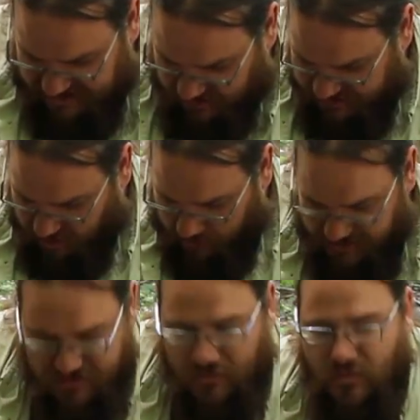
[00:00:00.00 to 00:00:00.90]
Swiss
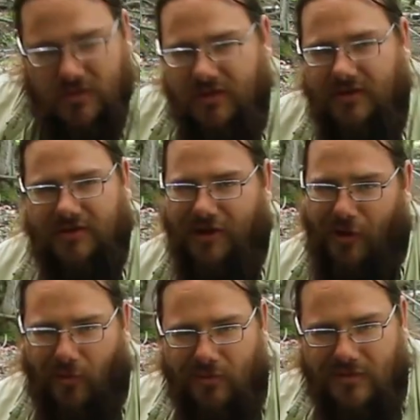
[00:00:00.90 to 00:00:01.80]
Army tool?
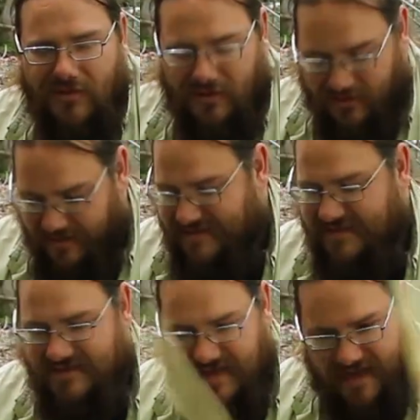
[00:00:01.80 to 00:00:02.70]
No. This
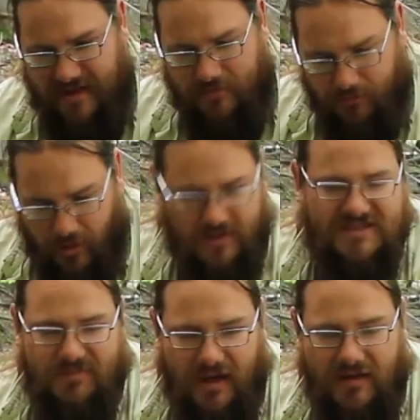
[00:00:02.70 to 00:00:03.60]
is a bark
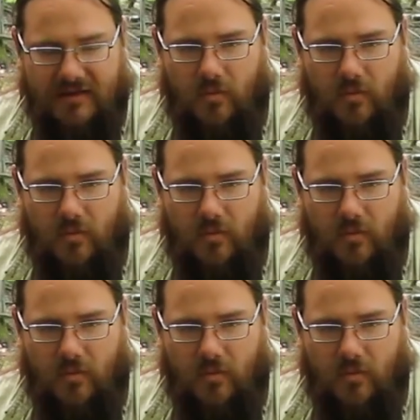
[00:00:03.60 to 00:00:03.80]
spud.